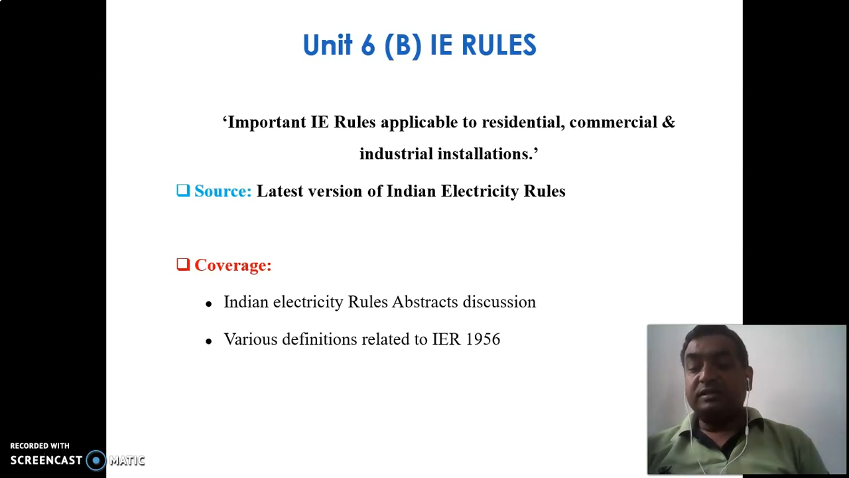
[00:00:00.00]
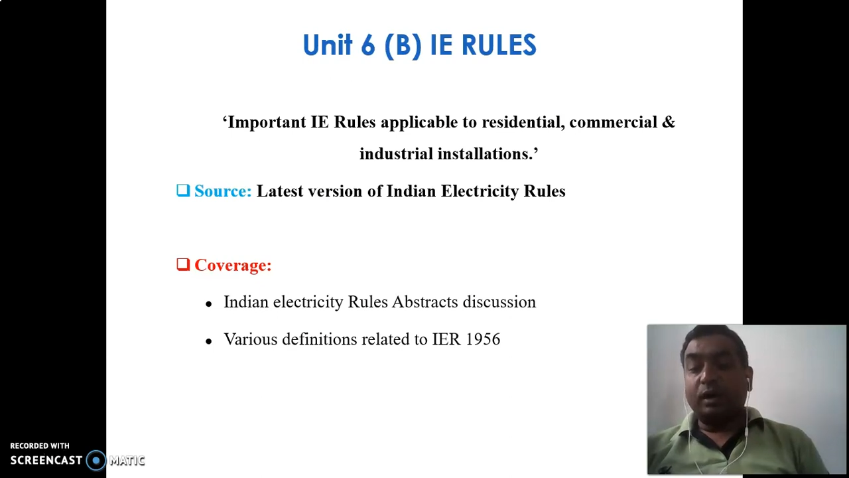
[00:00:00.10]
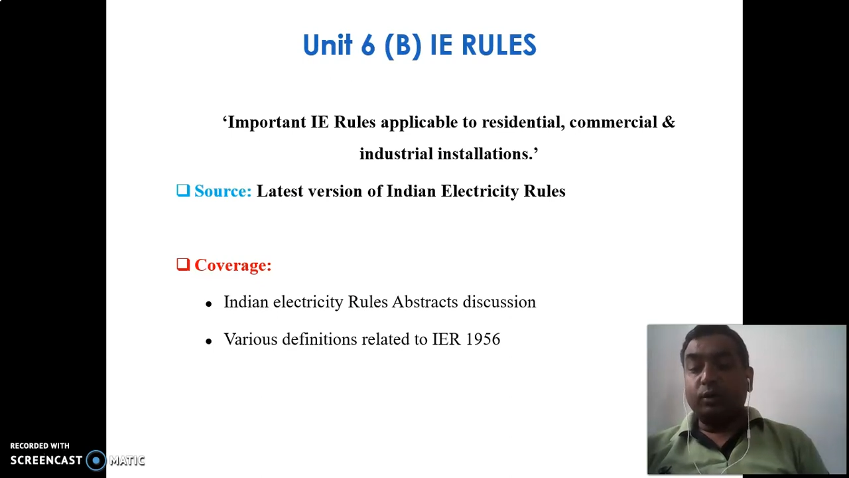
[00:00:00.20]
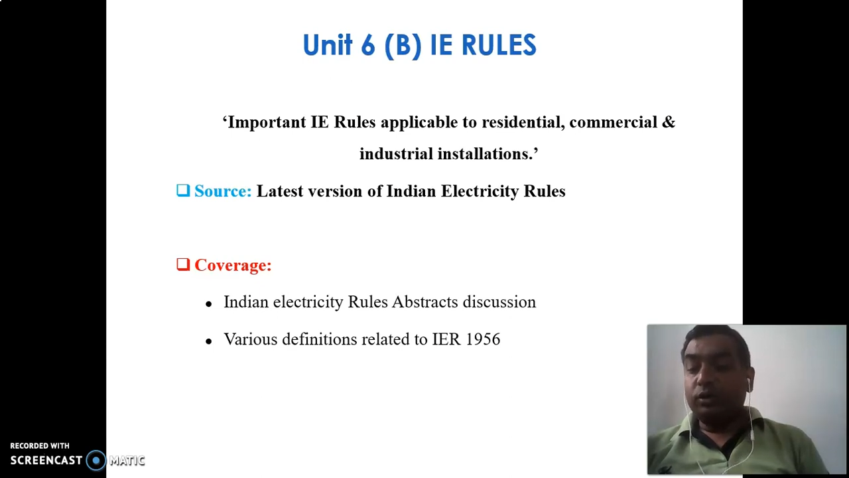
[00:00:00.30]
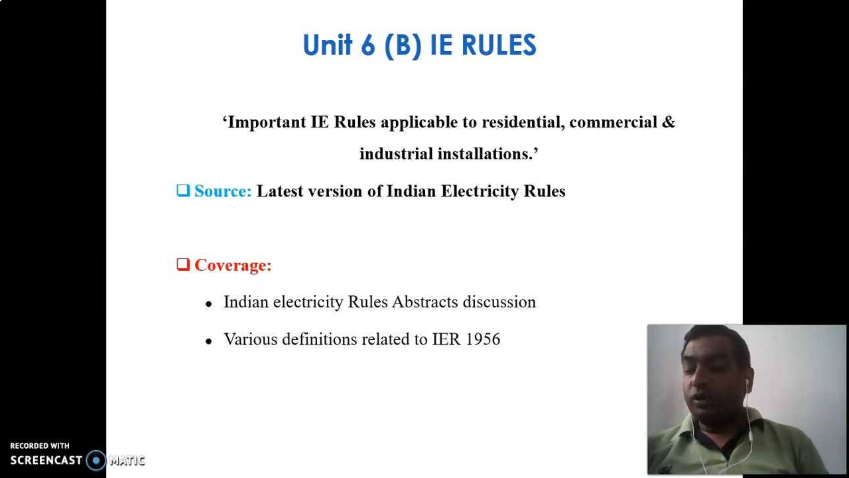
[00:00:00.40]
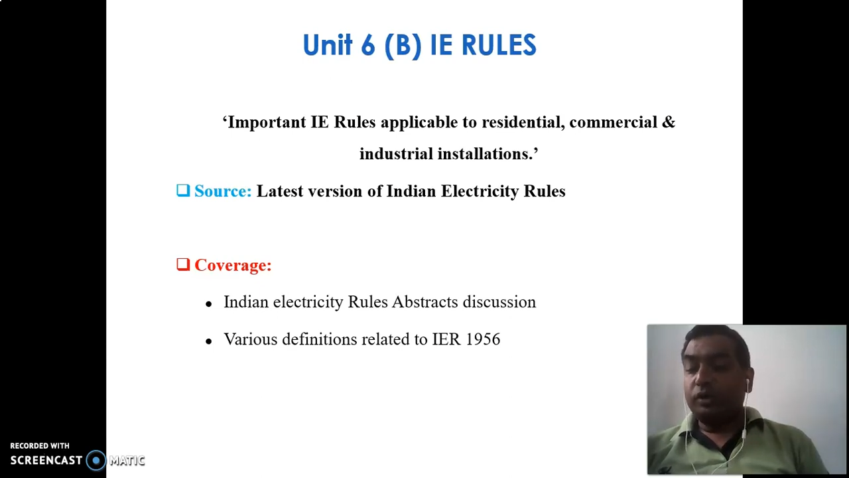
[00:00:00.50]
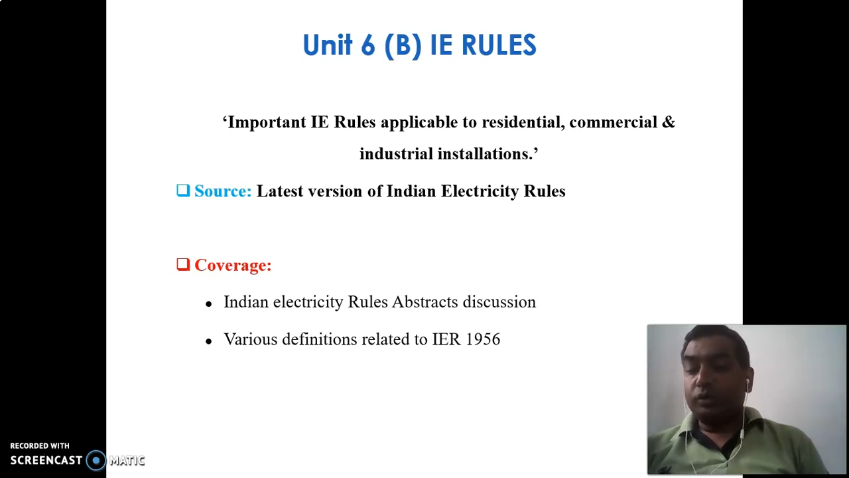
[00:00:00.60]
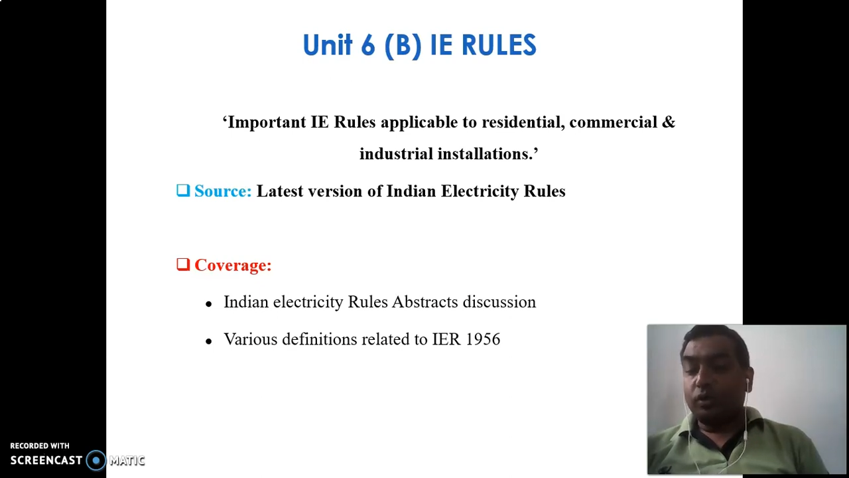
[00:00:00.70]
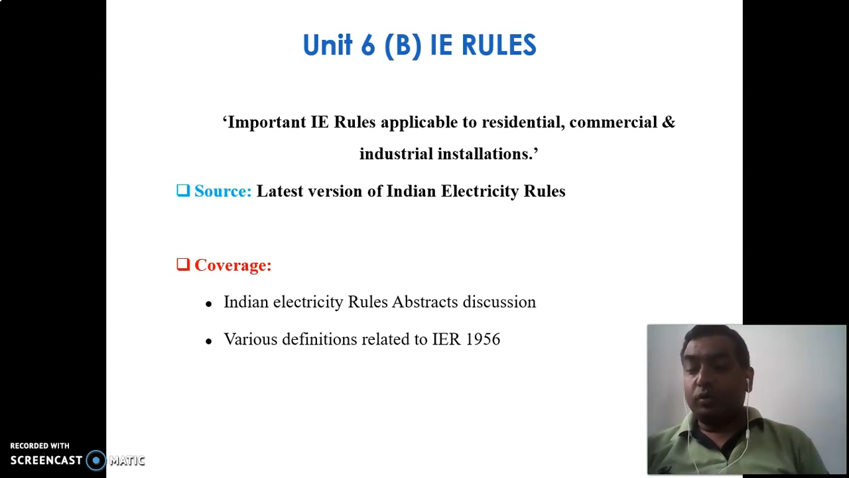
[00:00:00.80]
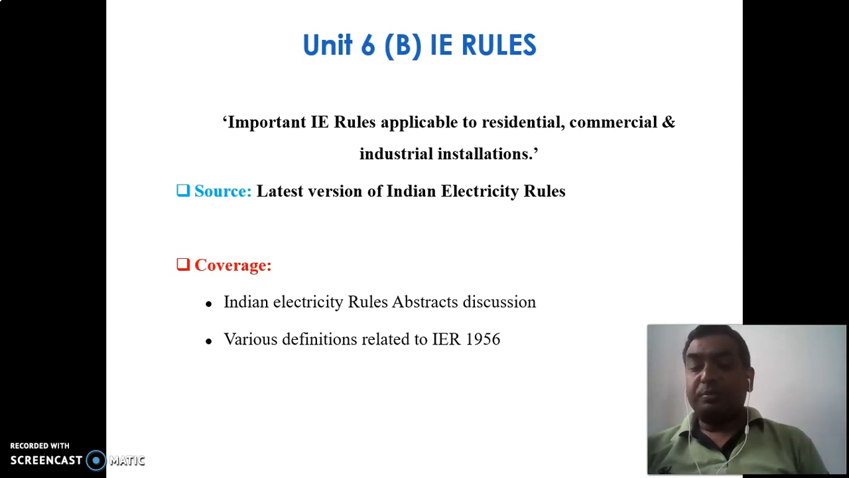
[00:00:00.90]
download a
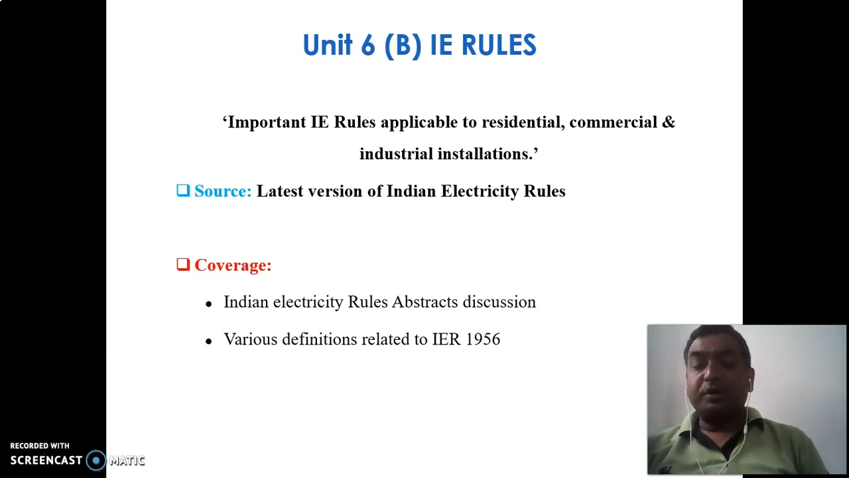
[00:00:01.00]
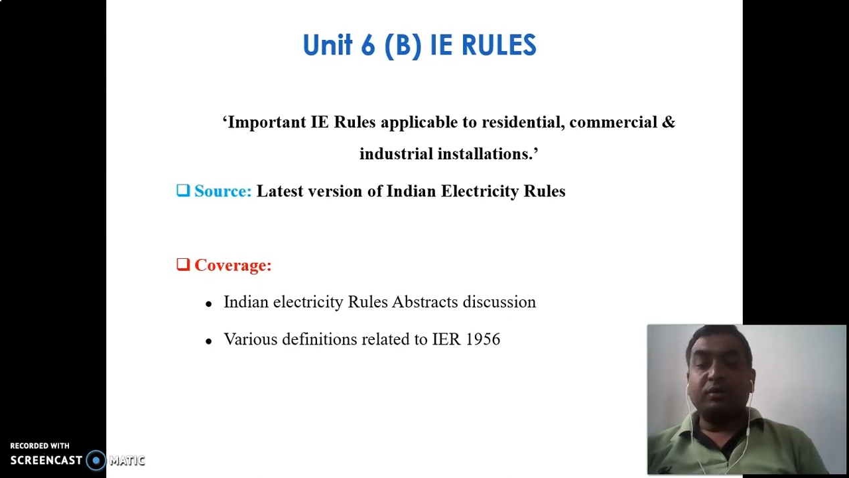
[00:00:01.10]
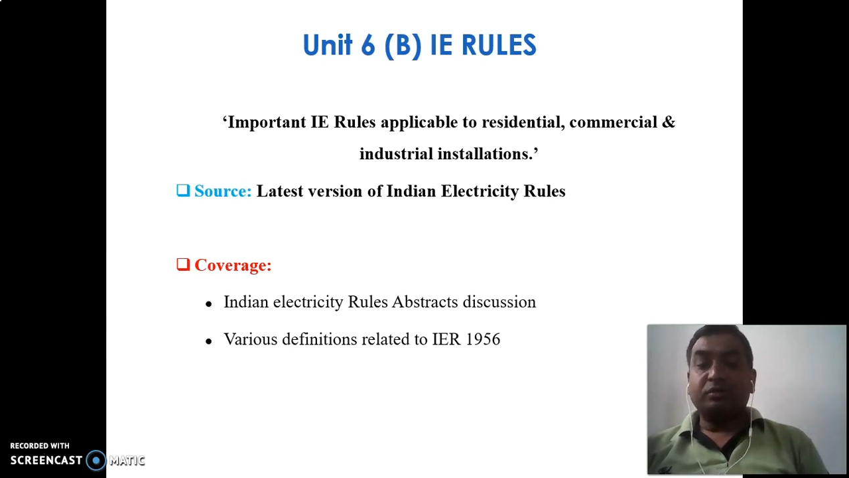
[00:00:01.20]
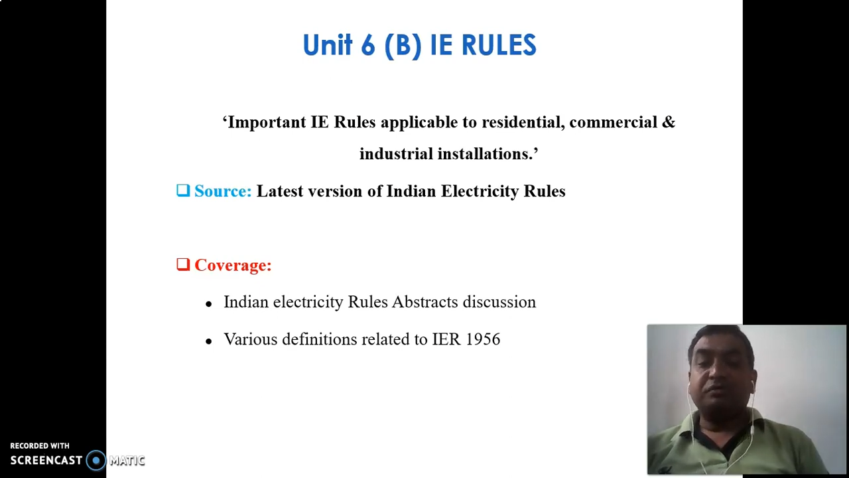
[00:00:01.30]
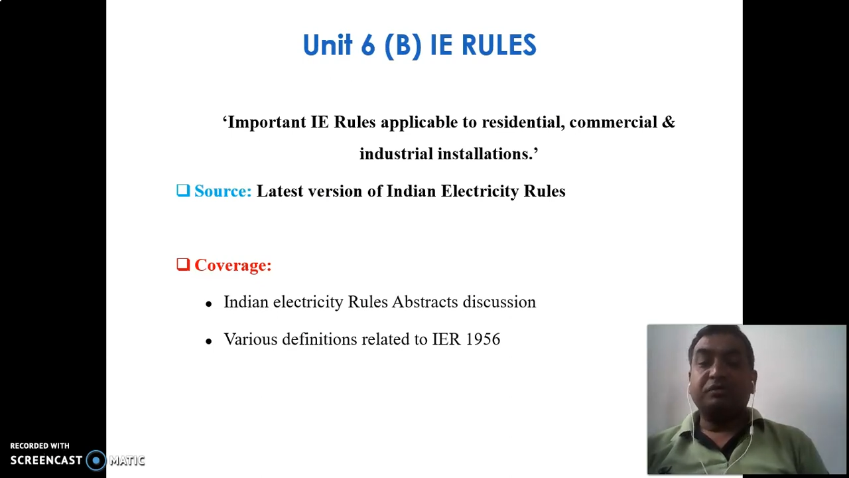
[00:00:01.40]
copy of